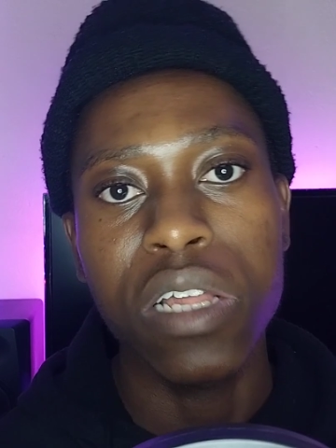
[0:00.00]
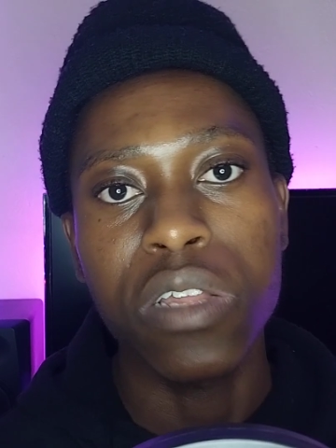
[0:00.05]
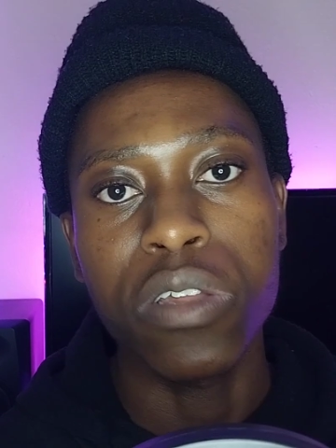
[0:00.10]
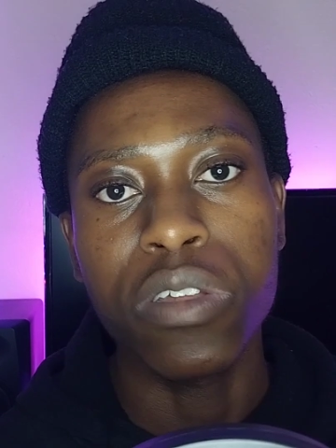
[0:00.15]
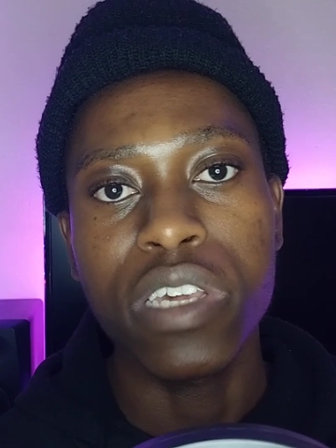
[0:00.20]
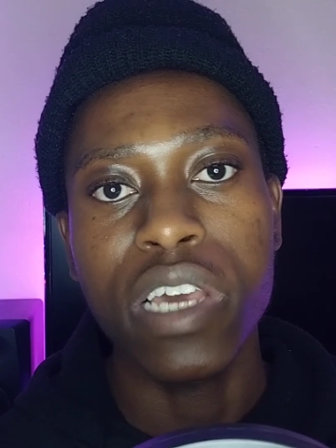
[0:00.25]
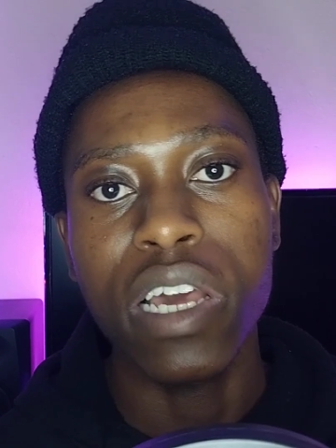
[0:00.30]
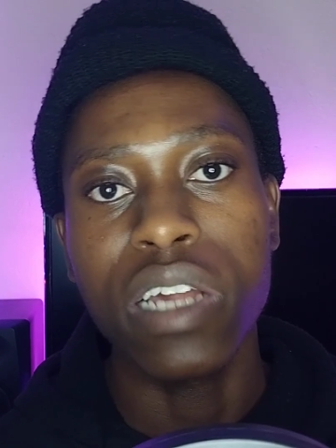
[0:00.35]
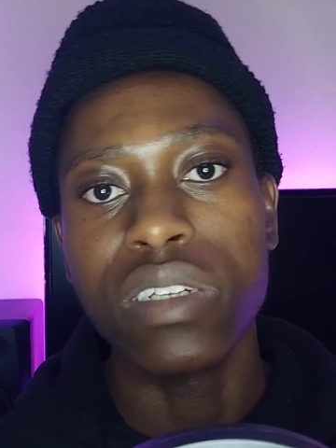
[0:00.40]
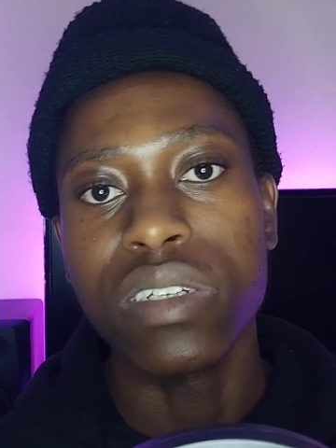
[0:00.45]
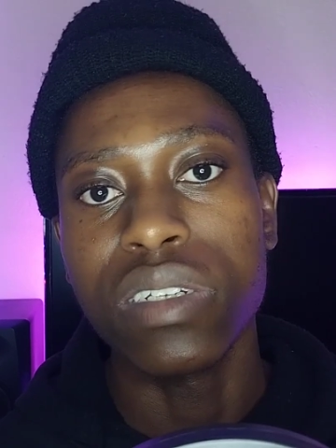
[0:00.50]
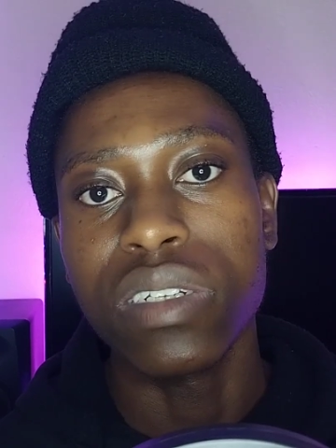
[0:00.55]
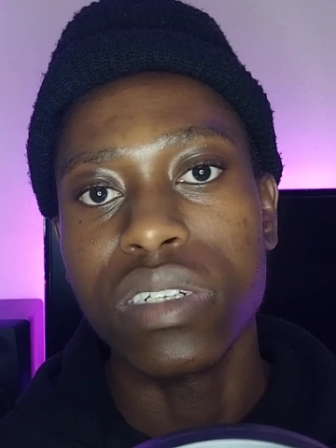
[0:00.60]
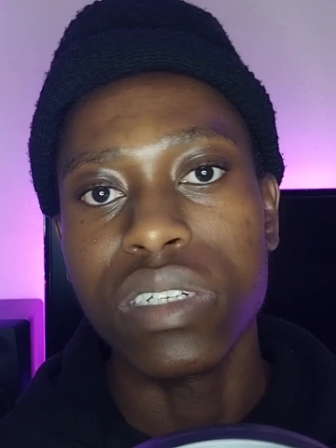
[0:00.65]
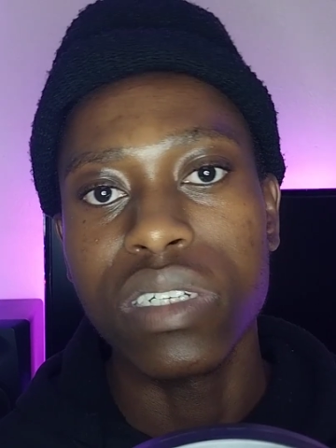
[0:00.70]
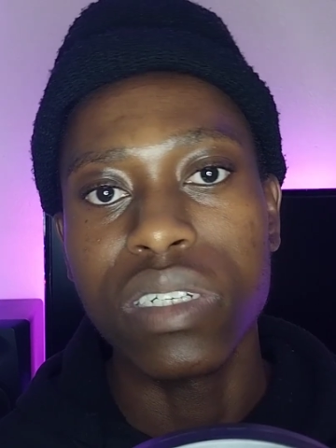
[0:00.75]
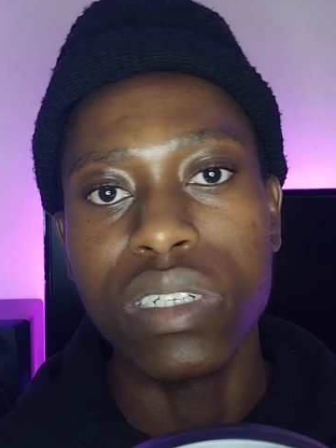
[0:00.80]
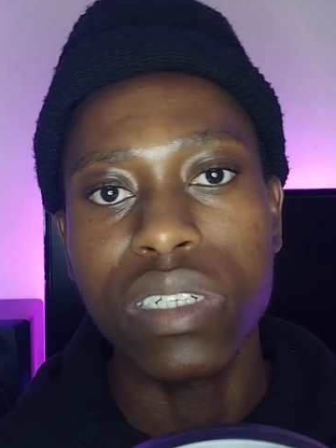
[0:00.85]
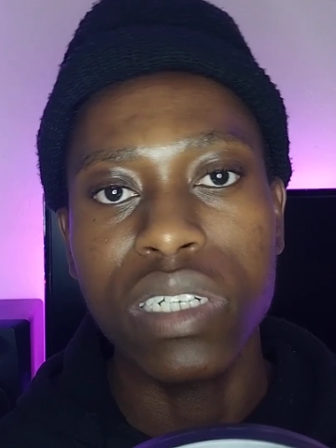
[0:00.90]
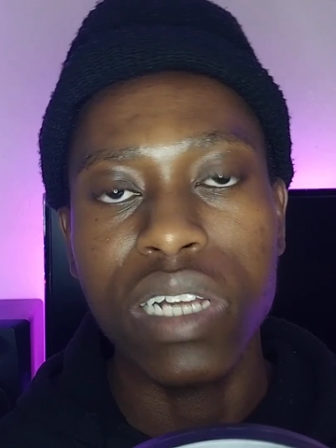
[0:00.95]
You
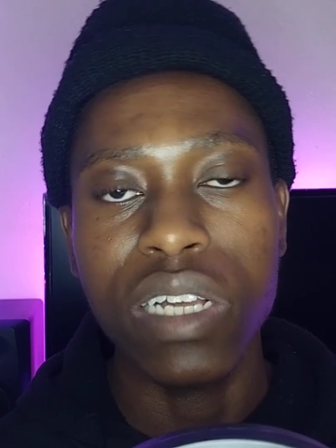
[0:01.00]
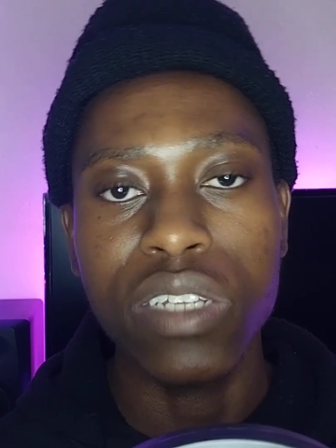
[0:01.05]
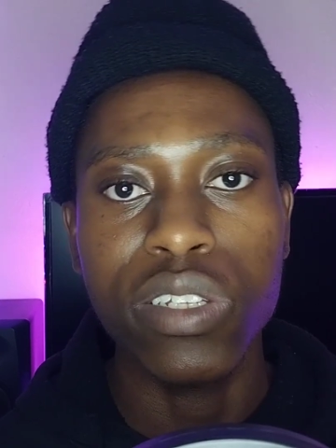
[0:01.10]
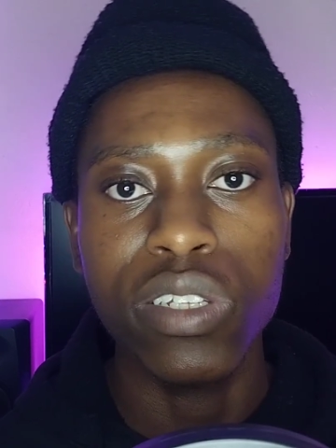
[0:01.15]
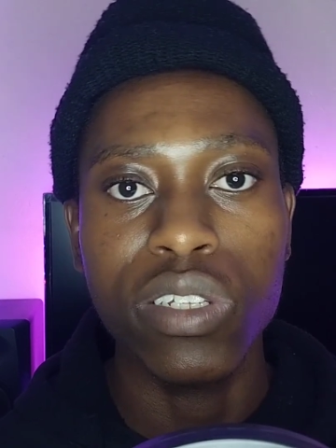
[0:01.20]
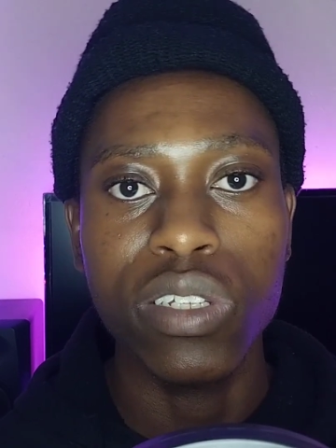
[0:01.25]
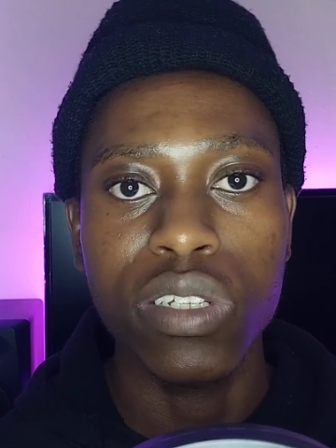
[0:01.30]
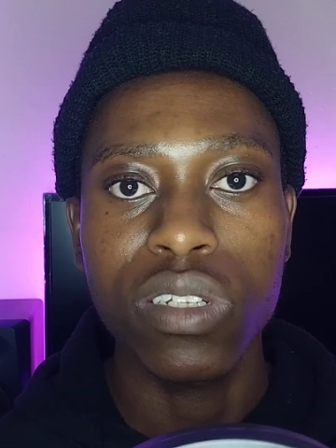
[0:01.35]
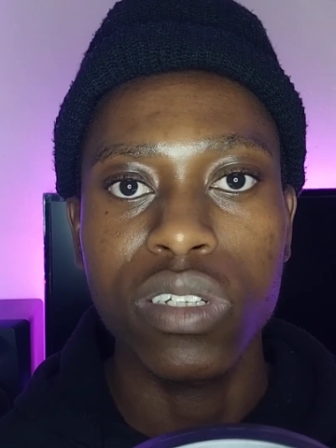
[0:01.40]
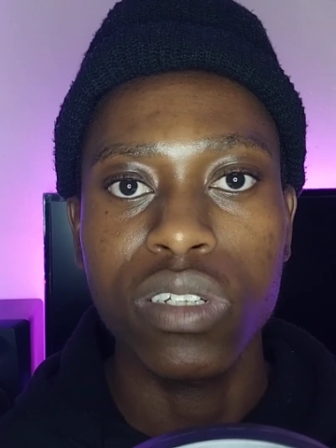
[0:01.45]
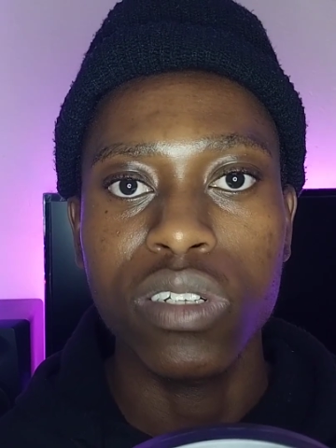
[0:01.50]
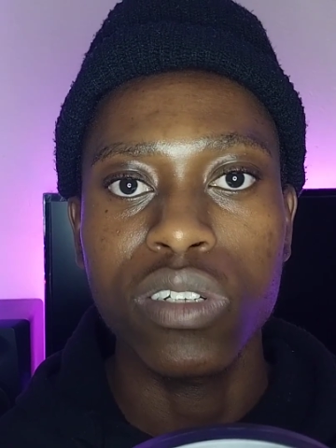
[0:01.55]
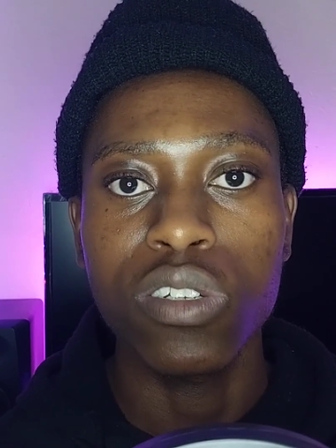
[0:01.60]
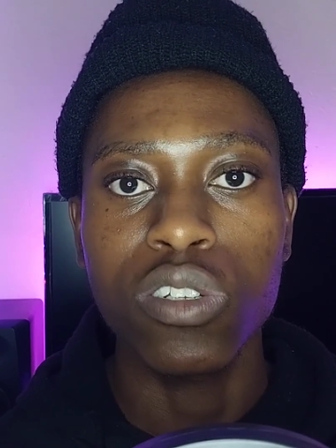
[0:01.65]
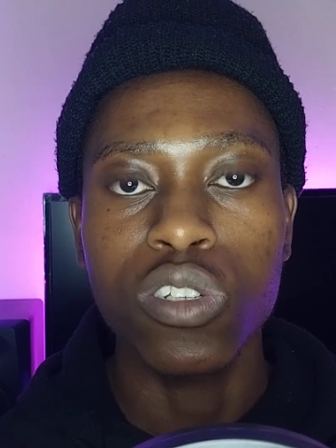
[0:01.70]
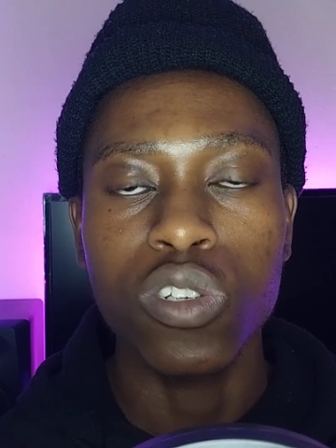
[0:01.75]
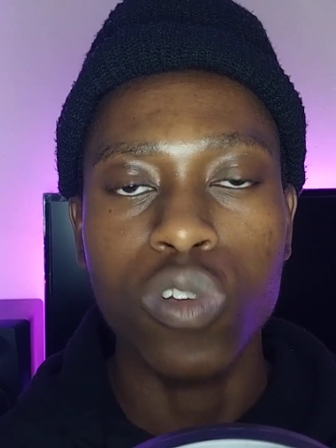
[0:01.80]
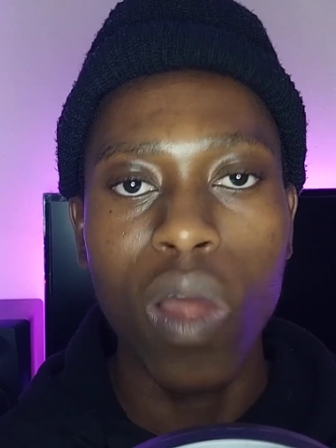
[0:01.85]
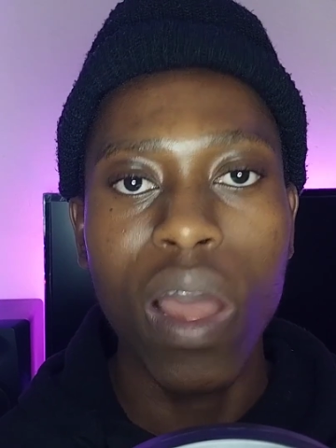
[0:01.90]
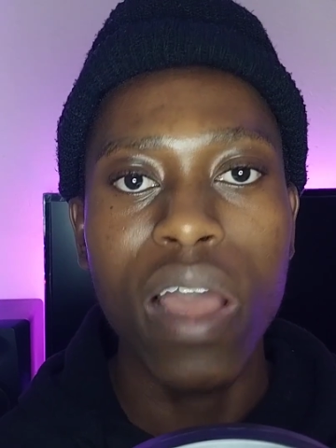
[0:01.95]
can just
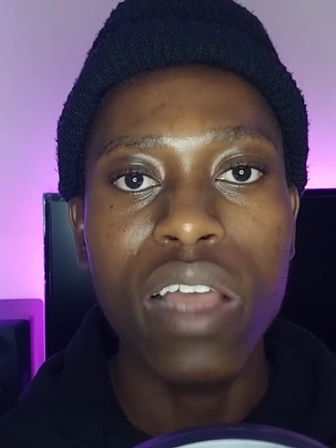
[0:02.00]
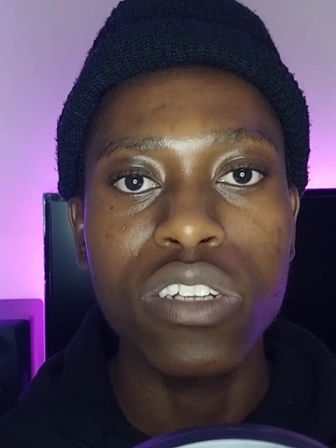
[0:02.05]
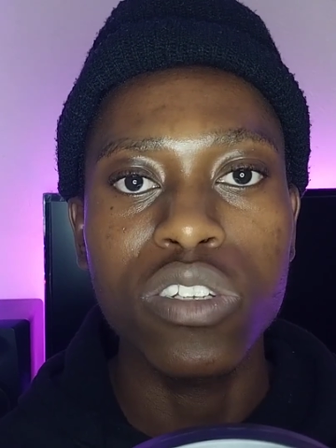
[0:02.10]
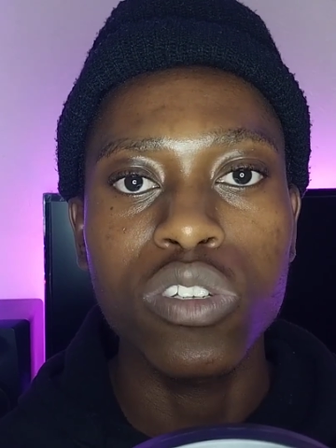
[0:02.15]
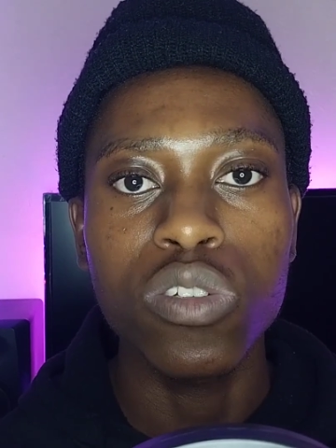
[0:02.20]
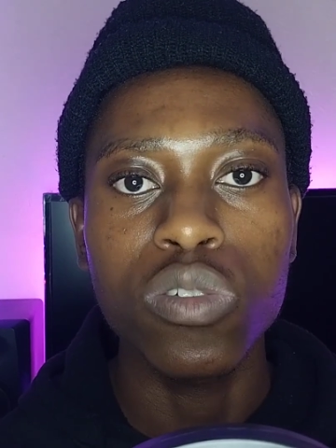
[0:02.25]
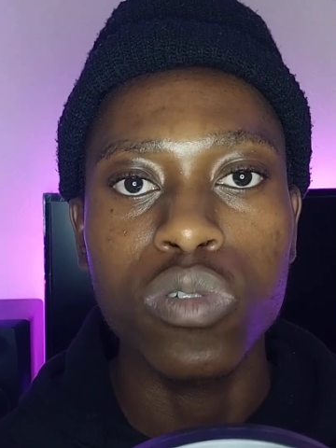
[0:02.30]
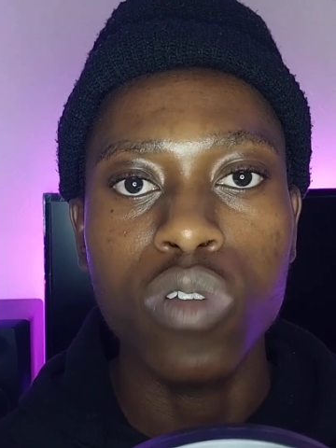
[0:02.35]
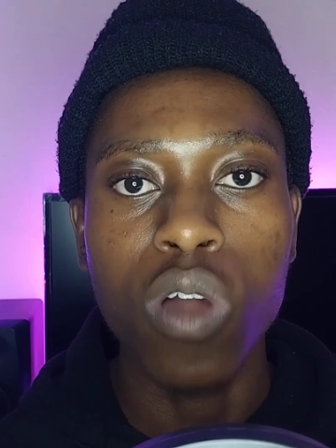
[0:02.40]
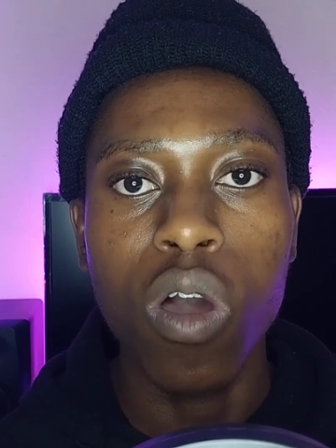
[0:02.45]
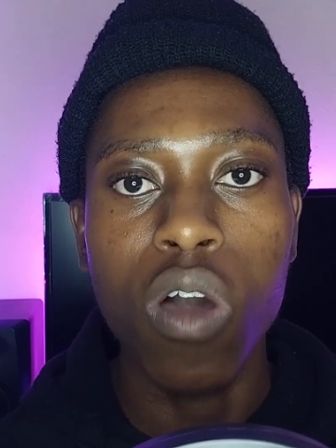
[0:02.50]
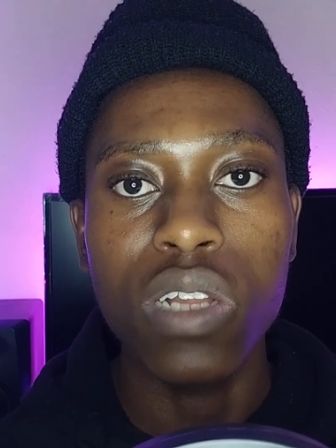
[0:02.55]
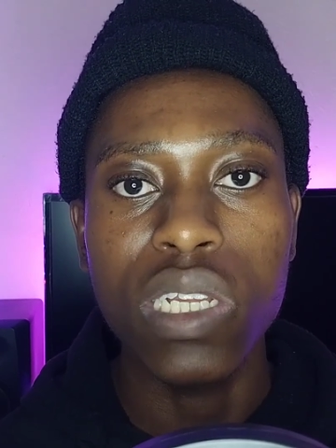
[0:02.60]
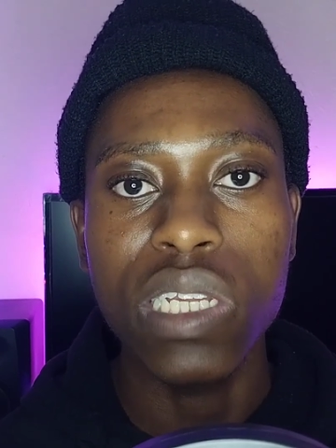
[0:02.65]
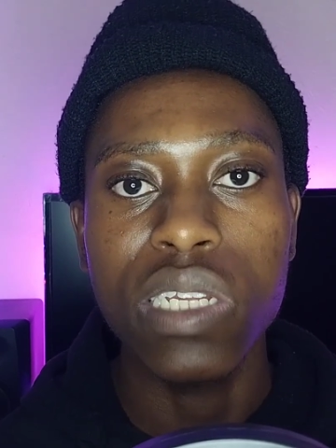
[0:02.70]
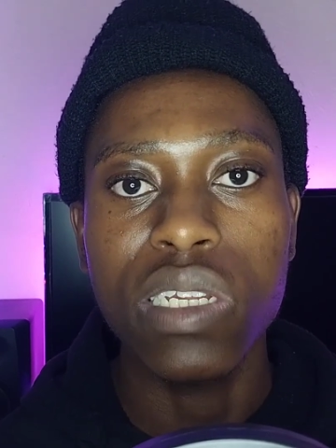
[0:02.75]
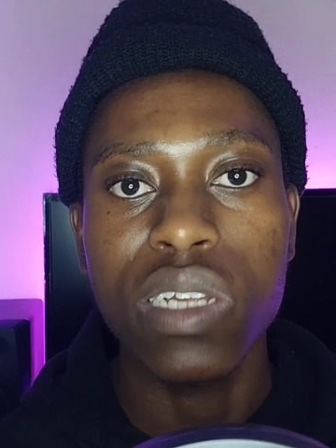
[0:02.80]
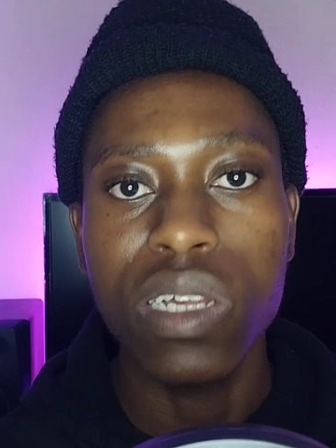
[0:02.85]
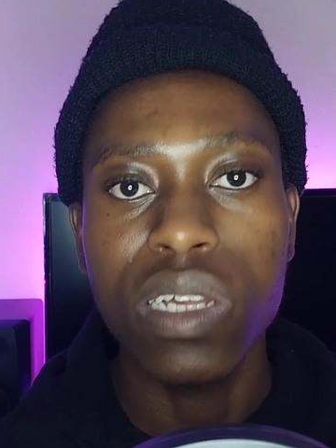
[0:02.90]
try to not